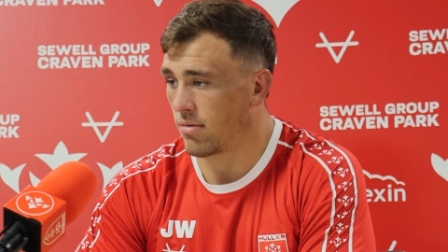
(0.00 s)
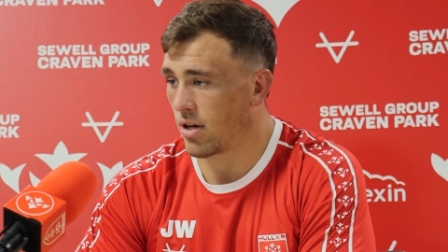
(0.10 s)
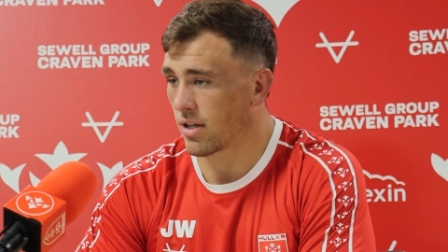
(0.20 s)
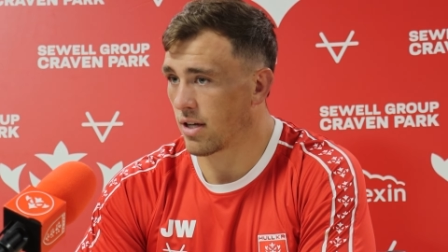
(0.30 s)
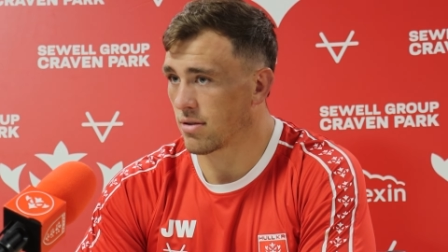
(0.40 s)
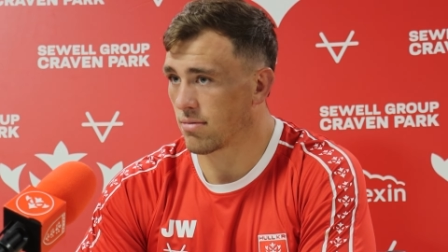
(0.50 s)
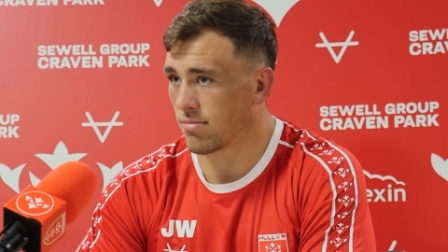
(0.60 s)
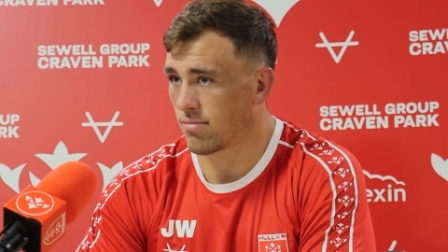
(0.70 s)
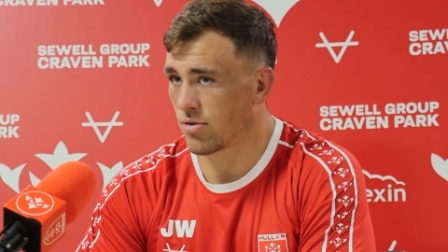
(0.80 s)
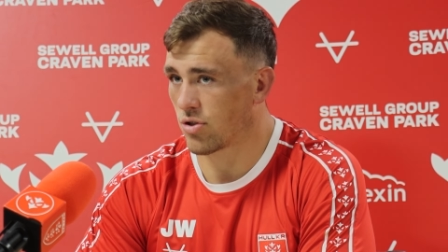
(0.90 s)
I guess
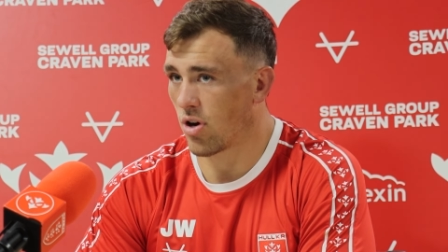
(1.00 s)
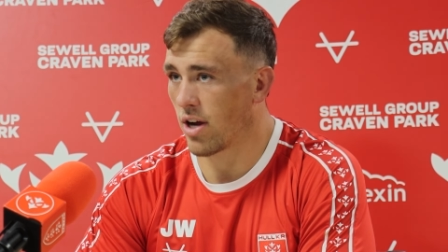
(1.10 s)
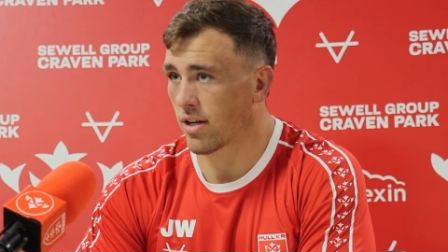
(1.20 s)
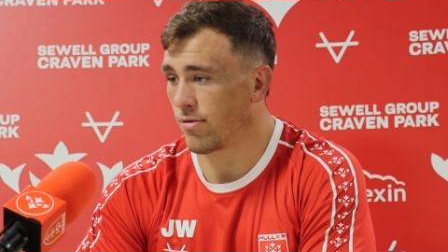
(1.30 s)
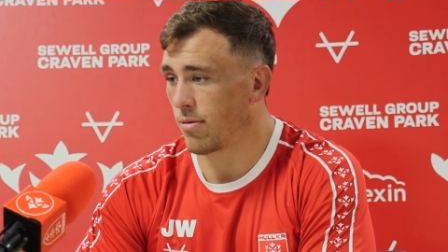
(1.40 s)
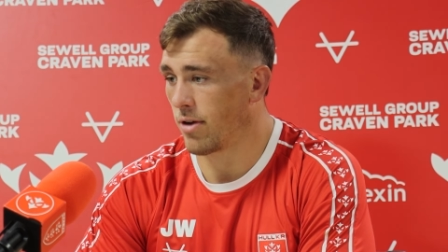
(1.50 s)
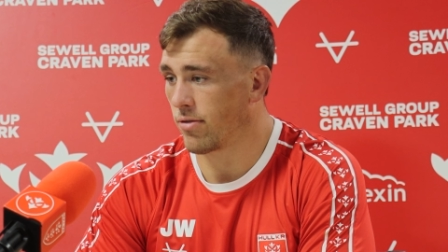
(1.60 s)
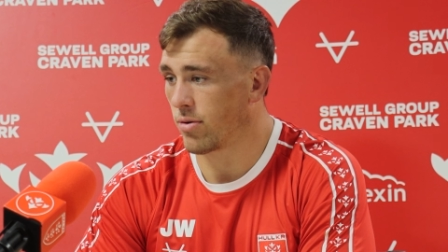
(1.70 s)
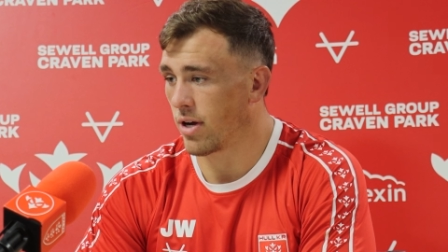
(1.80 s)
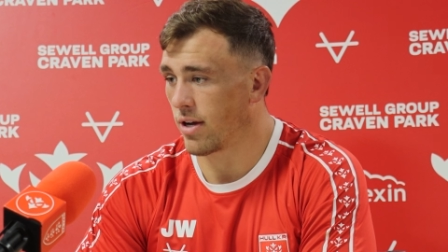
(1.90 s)
striking from
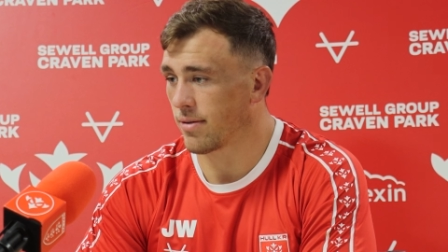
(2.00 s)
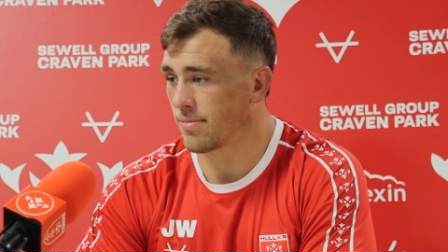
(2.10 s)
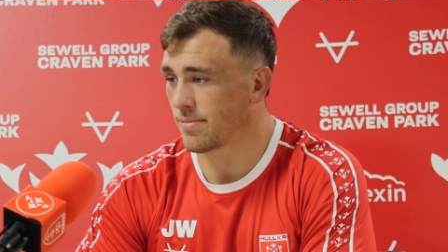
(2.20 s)
everywhere.